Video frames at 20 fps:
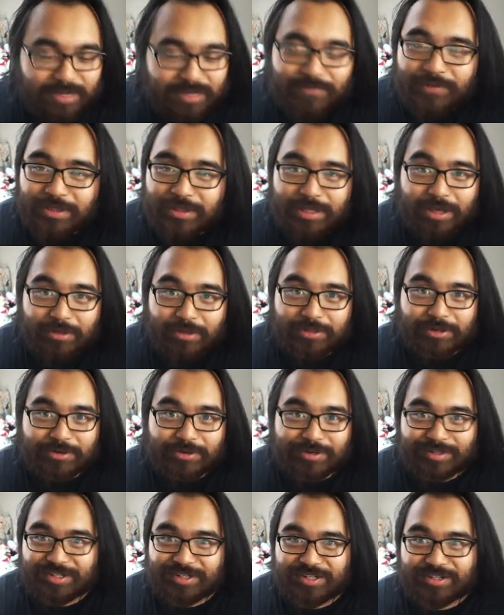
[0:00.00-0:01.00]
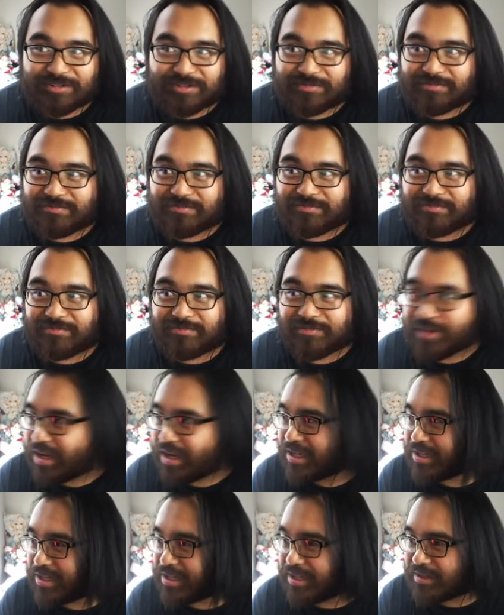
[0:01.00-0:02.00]
Even though there is
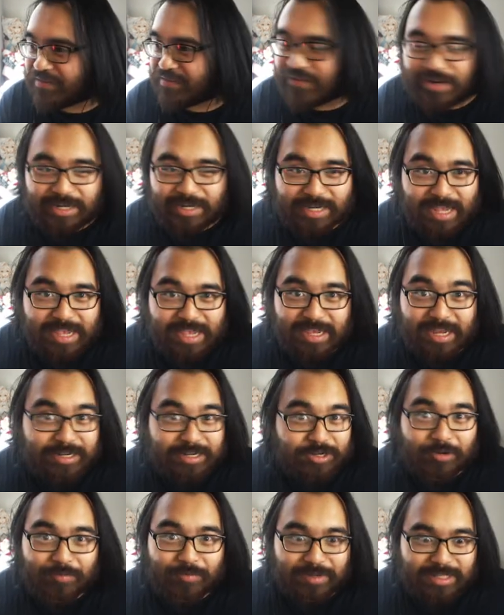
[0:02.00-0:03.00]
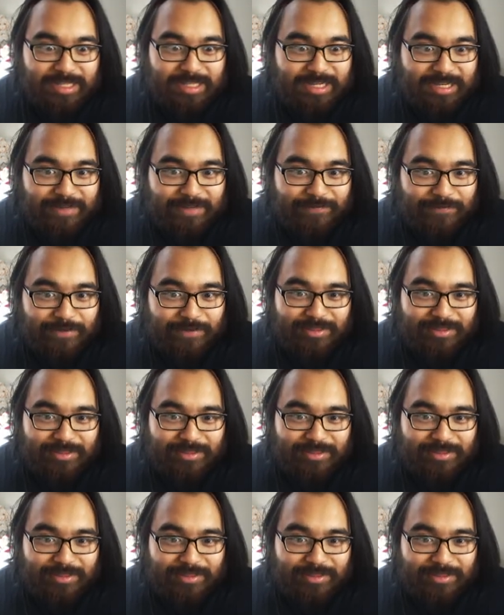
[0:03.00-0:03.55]
none to this very day, I don't believe.